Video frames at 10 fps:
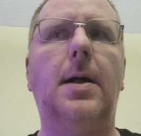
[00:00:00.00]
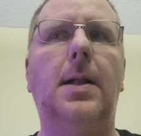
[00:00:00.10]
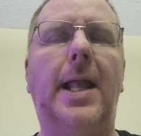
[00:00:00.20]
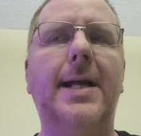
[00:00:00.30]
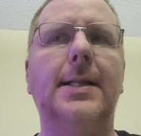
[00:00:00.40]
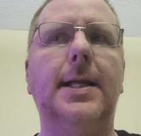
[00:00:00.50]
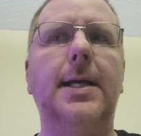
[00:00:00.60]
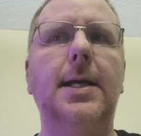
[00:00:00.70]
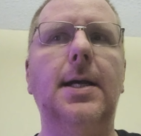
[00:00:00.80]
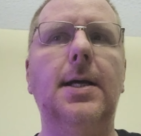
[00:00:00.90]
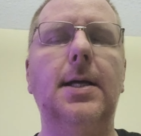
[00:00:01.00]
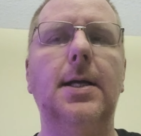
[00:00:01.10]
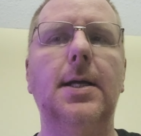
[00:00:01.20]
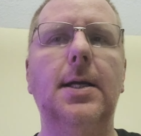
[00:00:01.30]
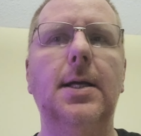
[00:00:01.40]
lately,
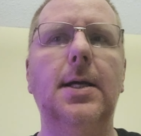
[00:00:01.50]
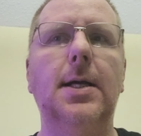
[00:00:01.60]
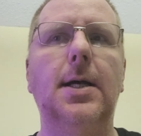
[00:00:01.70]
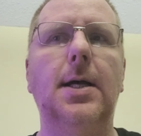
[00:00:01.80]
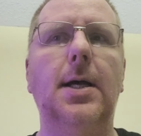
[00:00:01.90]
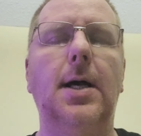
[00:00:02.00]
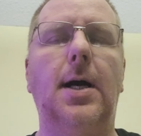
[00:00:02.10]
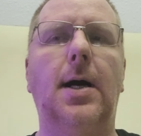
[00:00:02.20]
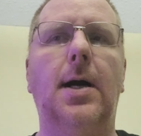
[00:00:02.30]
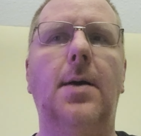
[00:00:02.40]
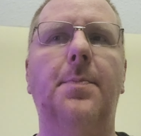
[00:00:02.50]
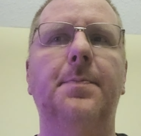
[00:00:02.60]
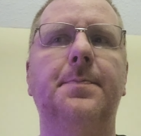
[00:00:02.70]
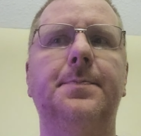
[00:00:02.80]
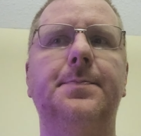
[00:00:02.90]
um,